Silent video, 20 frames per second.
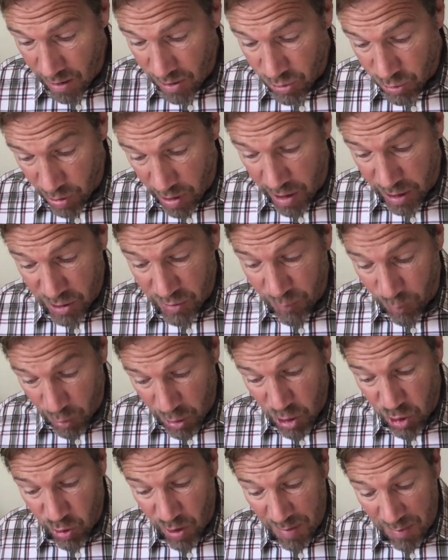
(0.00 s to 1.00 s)
drugs for the
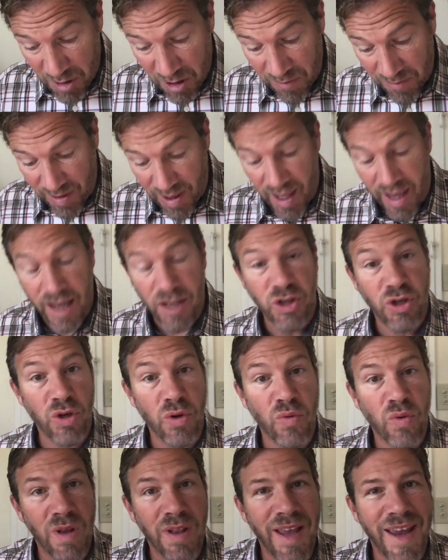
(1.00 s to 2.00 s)
treatment of
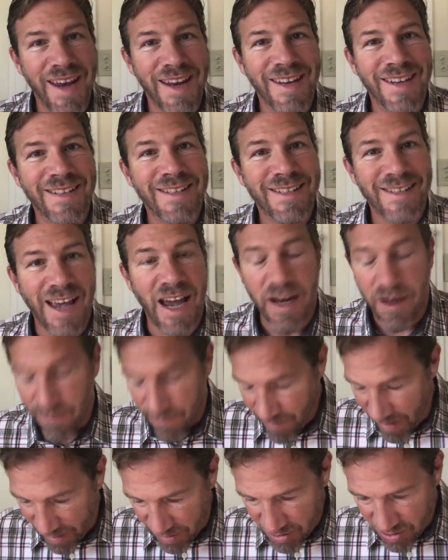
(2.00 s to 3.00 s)
cancer-related side
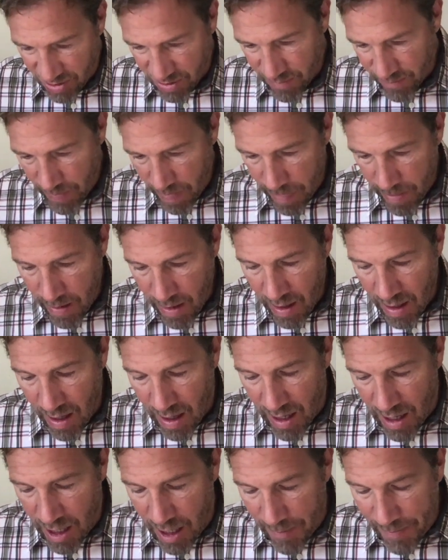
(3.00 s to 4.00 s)
effects.
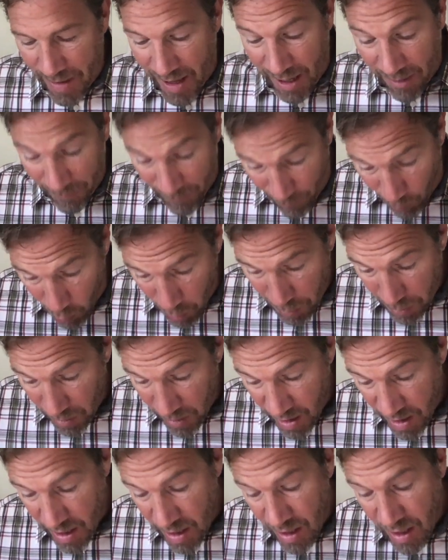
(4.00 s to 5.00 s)
And
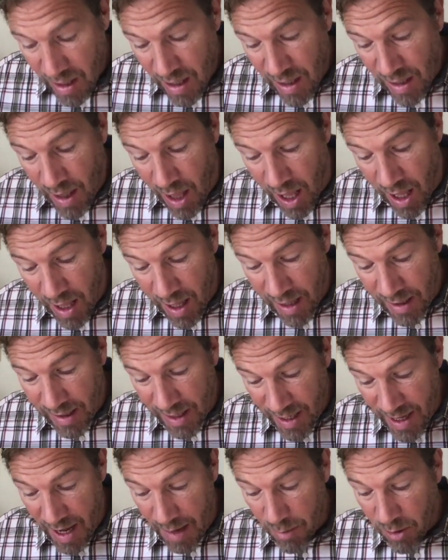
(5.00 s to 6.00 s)
fourthly,
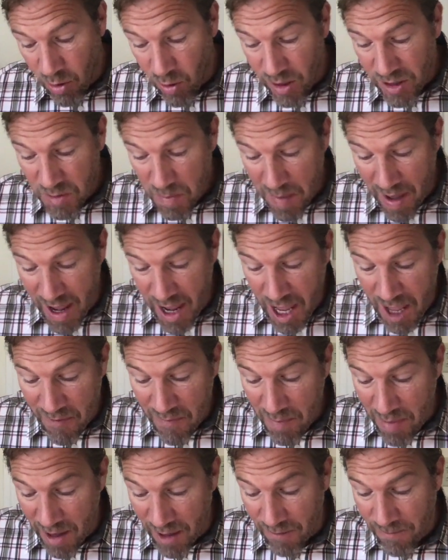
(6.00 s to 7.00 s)
cannabinoids may
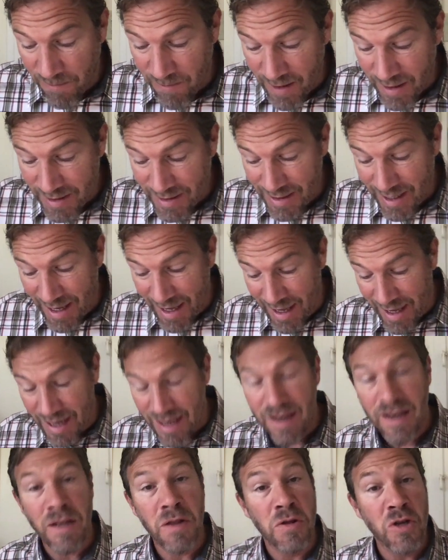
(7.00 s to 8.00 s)
have benefits
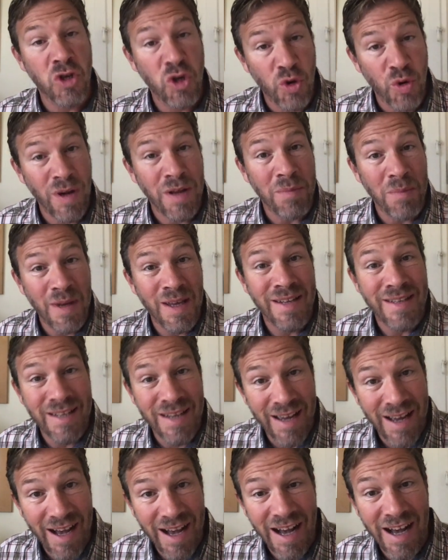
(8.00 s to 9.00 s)
in the treatment
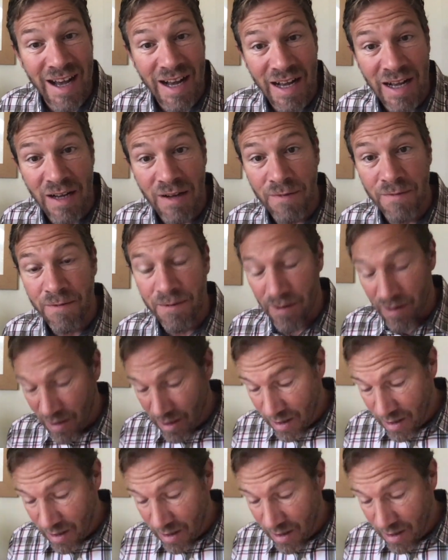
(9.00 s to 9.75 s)
of